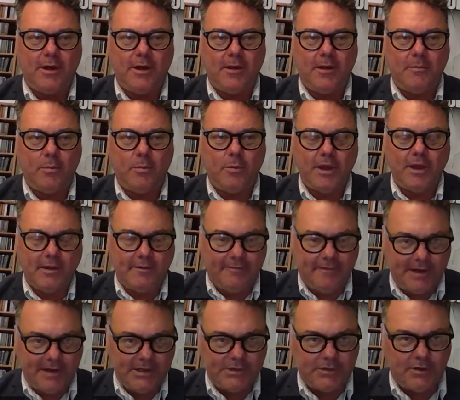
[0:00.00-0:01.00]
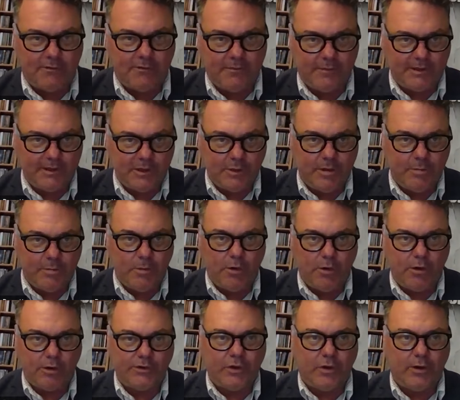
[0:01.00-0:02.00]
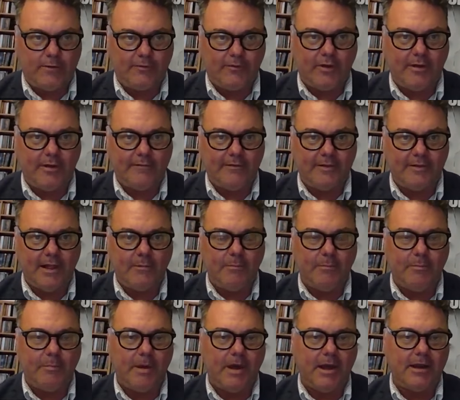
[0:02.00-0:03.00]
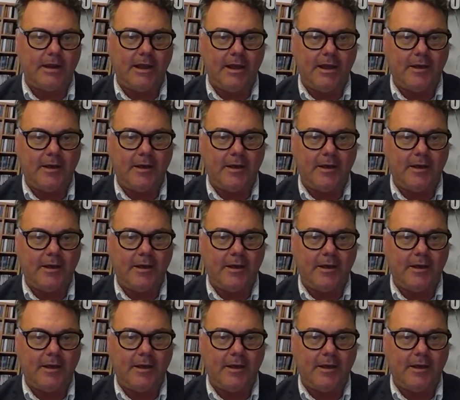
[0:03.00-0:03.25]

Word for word: Um, we're going to finish off a little bit more on Dive Club, but yep.